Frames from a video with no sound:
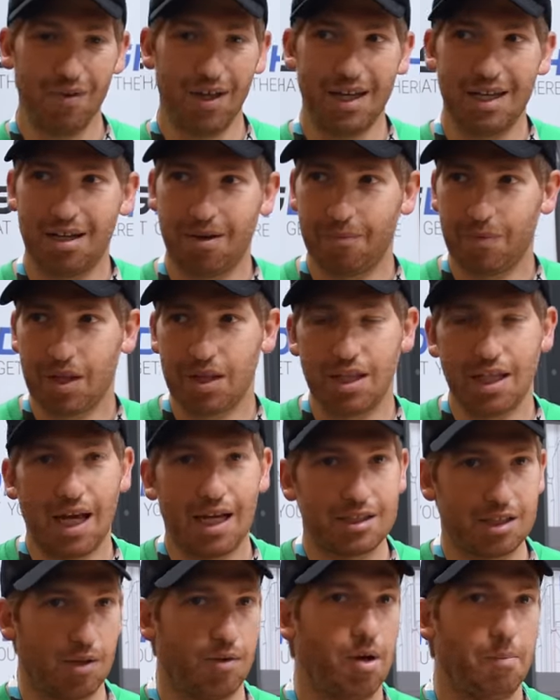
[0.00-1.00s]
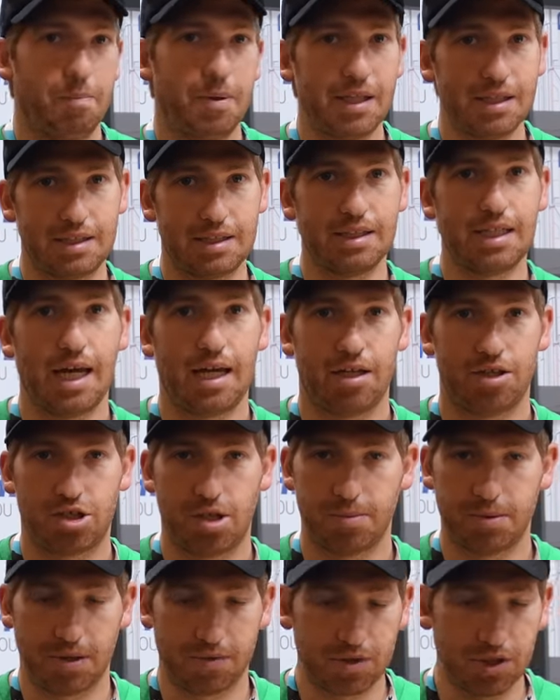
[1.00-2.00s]
of like the SRM PC8 in
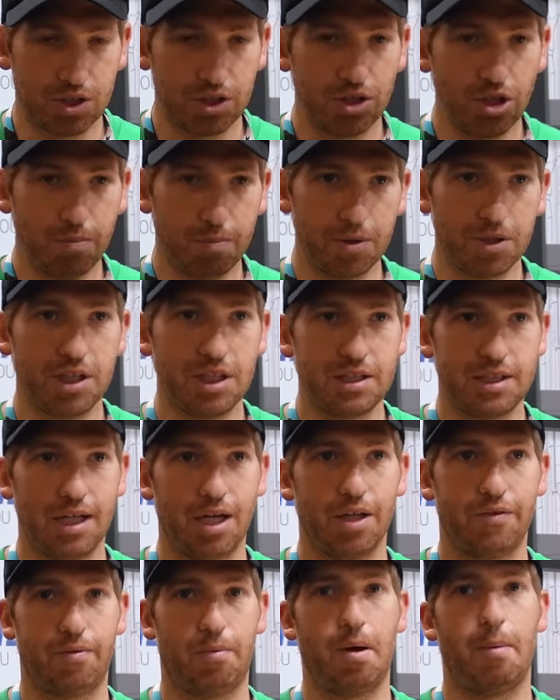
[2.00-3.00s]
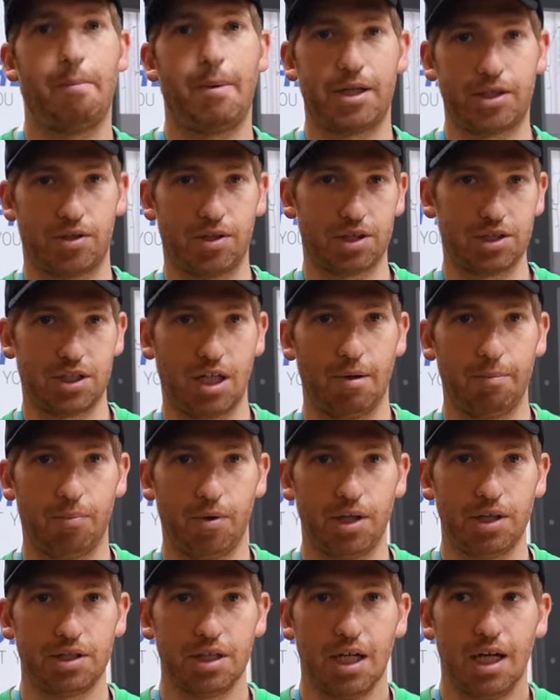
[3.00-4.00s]
terms of super detailed from a metric
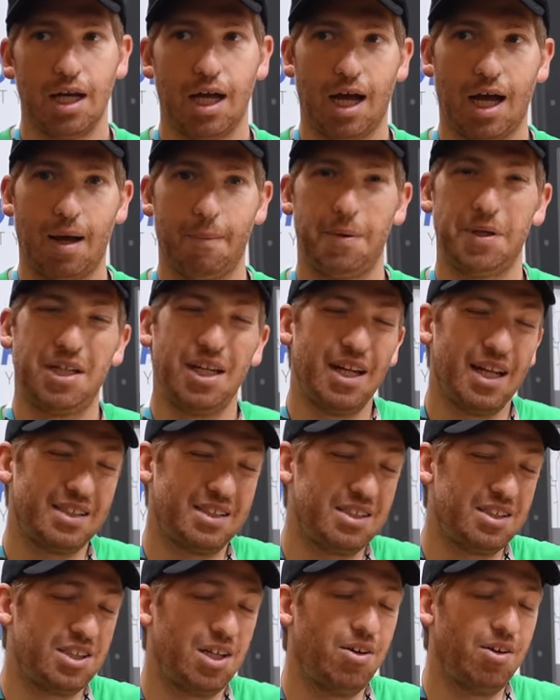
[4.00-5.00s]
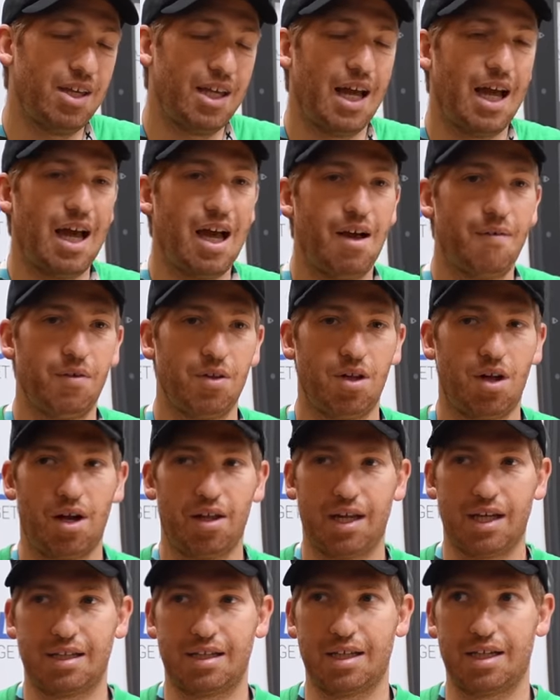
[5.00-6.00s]
standpoint, uh, but didn't necessarily have a lot
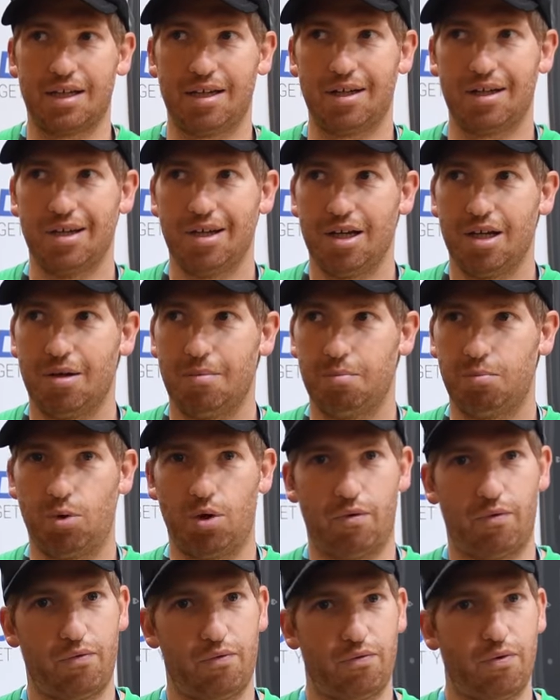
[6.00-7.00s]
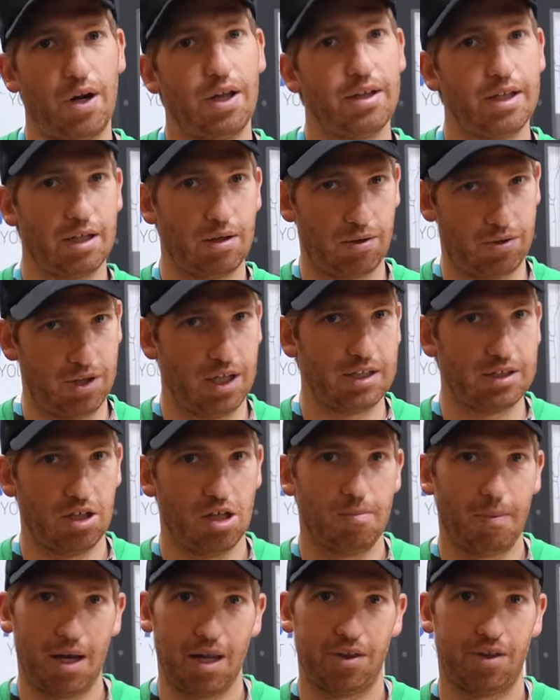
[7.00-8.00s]
of like the more friendlier things
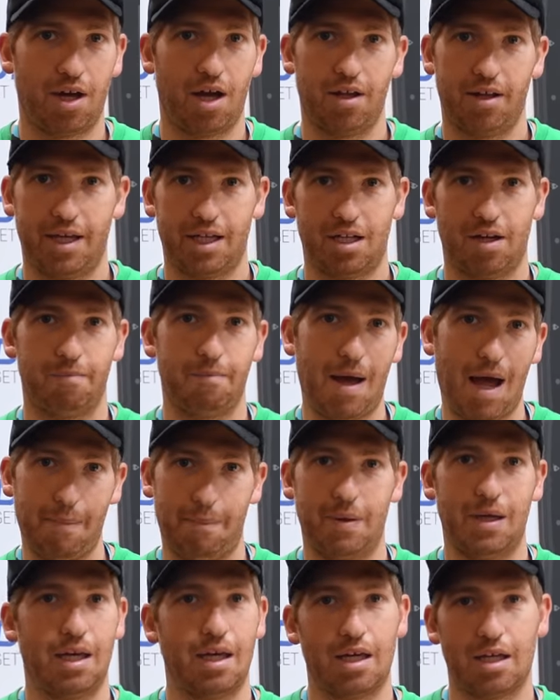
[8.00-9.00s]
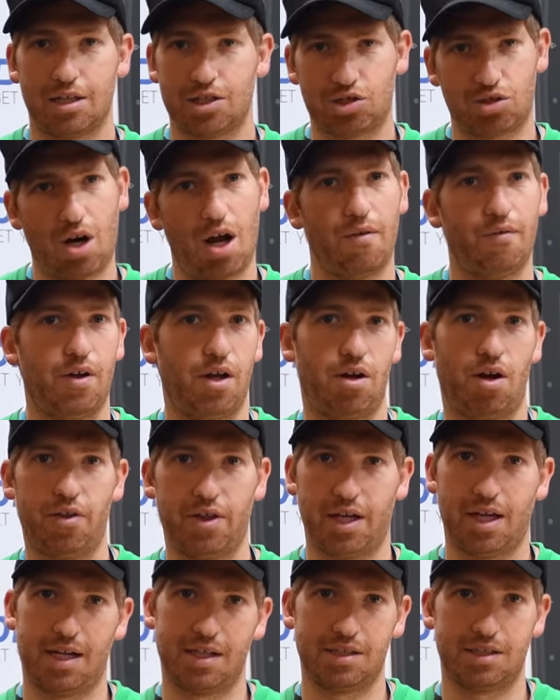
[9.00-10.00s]
that you might have thought, like a mapping and Strava and
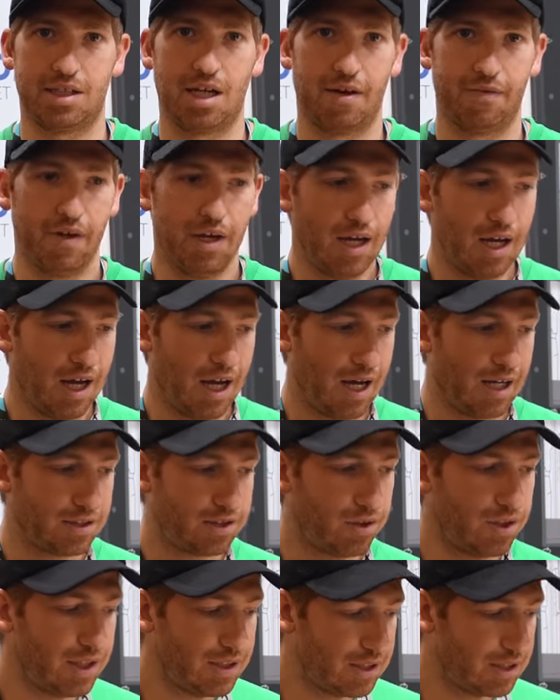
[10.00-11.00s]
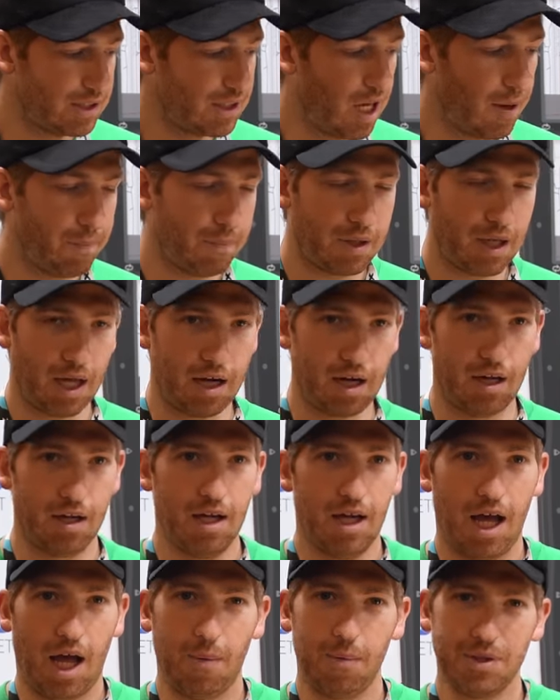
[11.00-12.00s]
all that kind of stuff. Uh, so this is them kind
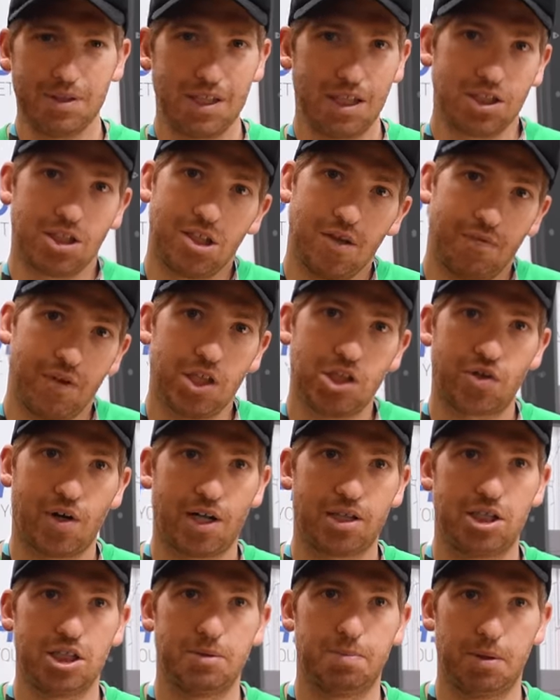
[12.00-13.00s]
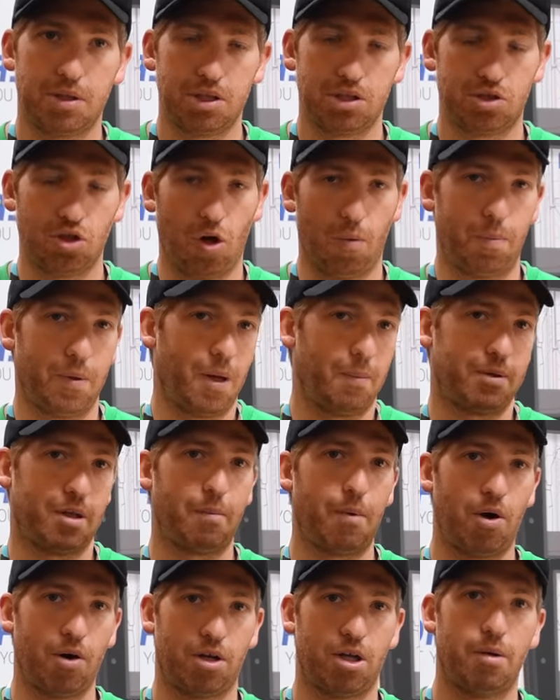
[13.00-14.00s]
of, I wouldn't say shifting directions, but just opening up
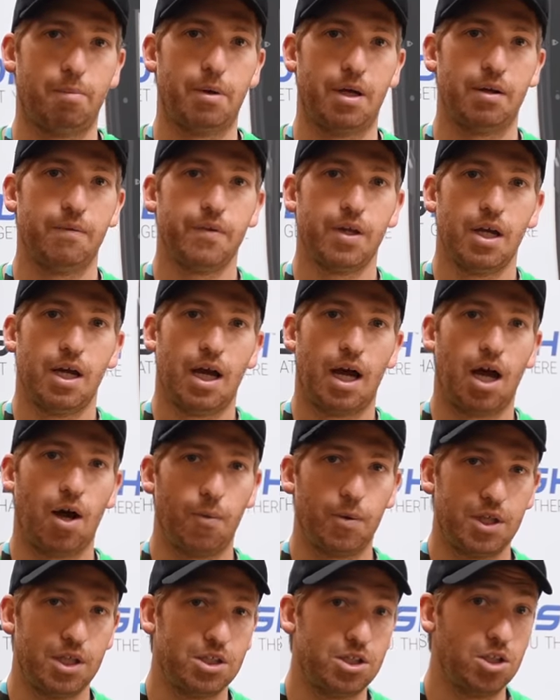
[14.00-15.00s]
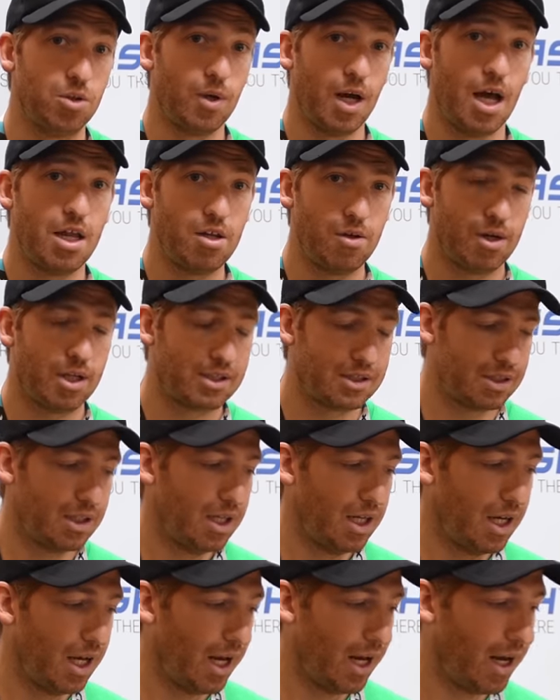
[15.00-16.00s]
the market a bit uh, with these new head units.
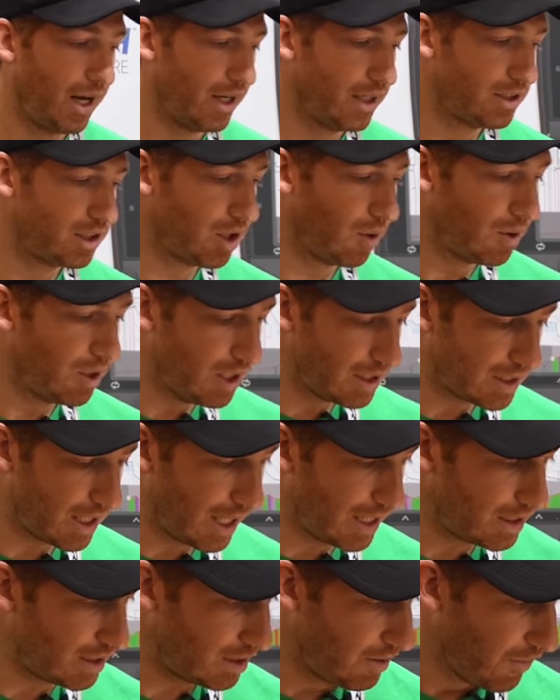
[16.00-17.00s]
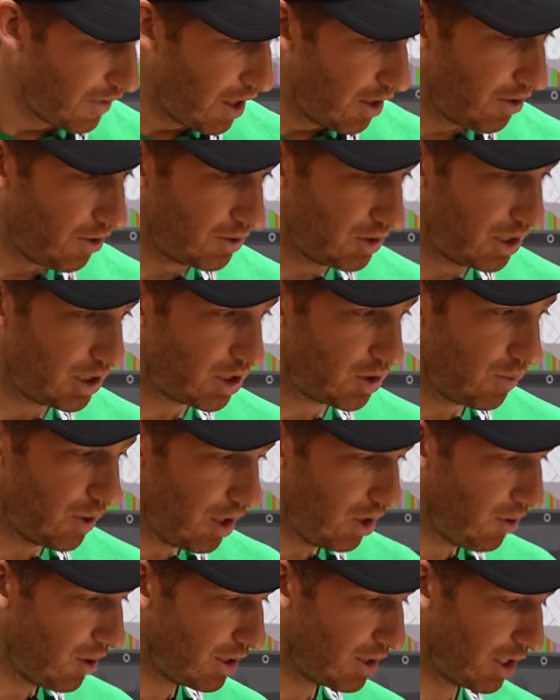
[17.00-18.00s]
Uh, and so in this case, there's these
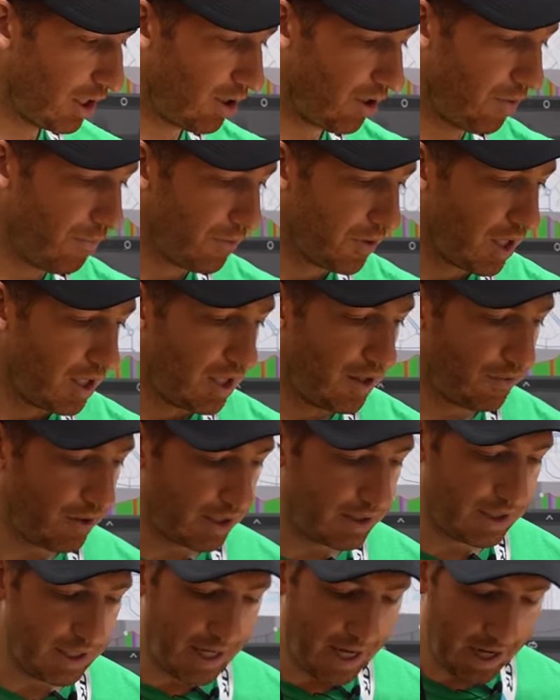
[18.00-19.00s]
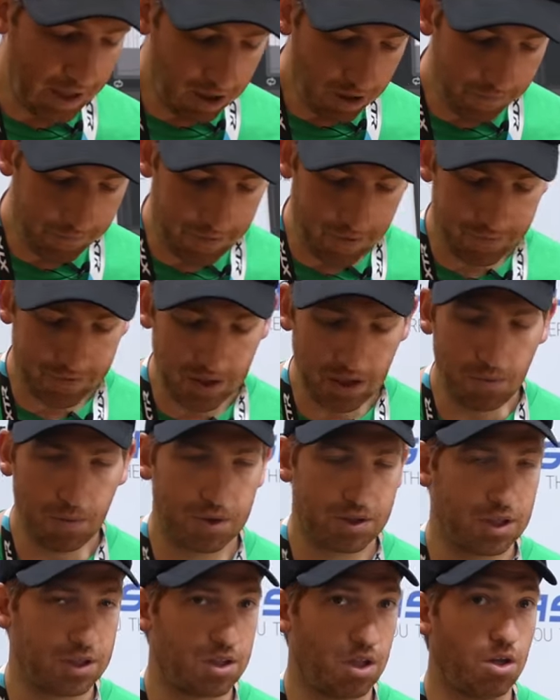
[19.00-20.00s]
three units here They've got the L50,
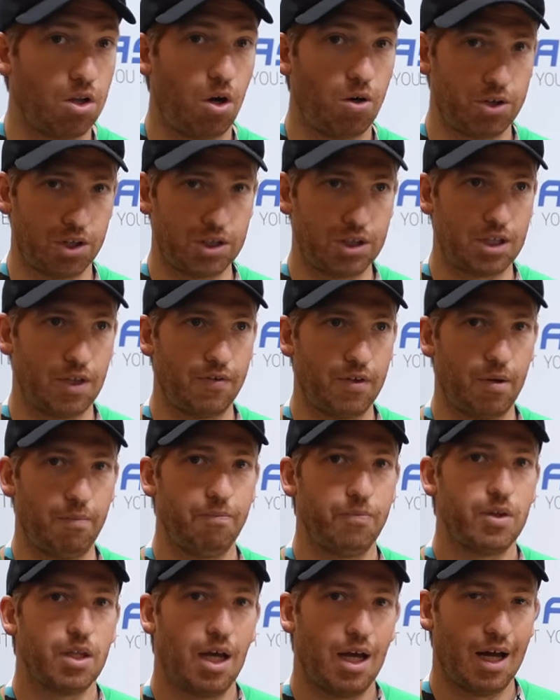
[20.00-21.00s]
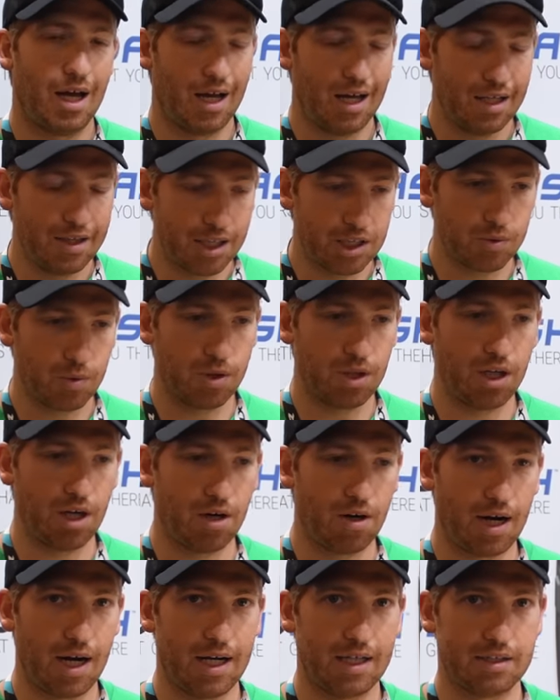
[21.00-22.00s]
which is the largest of them. Uh, and this one
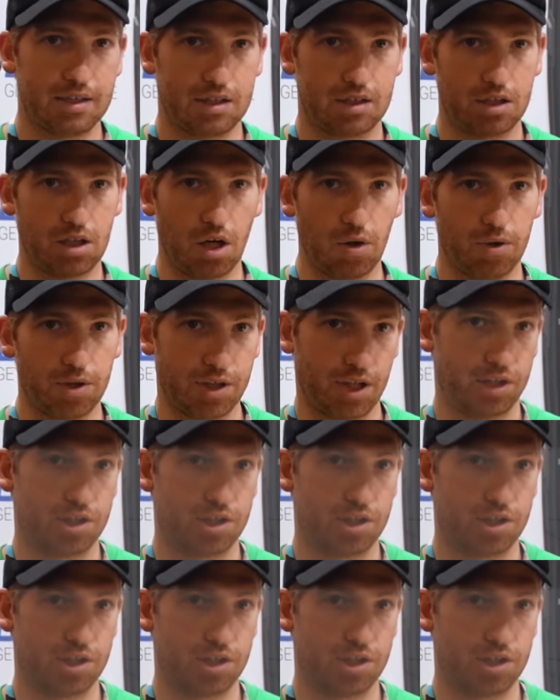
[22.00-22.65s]
here has color